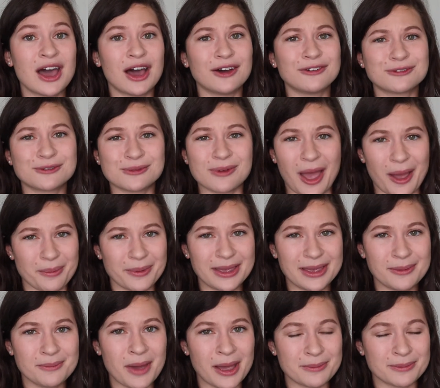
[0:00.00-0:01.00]
of
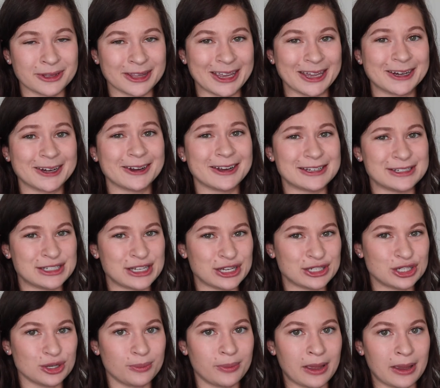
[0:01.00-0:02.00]
wrapping my planner in
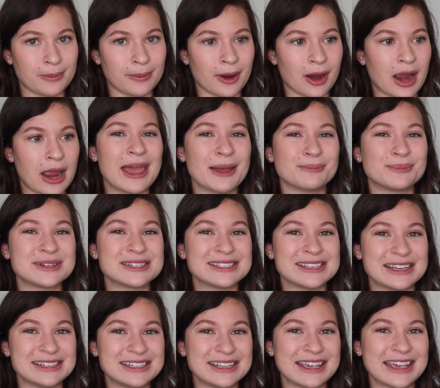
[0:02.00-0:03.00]
tissue paper and
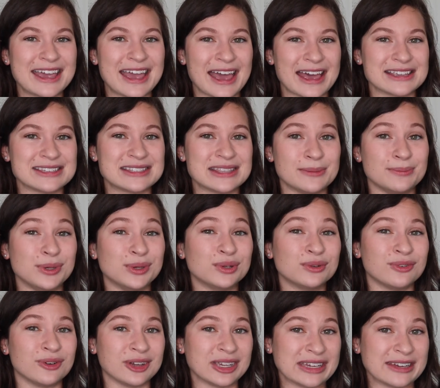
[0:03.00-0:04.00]
presenting it as the
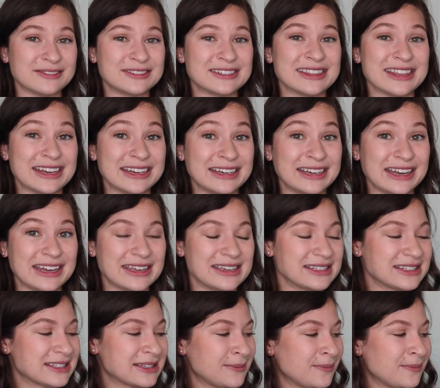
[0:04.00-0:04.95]
beautiful gift that it is.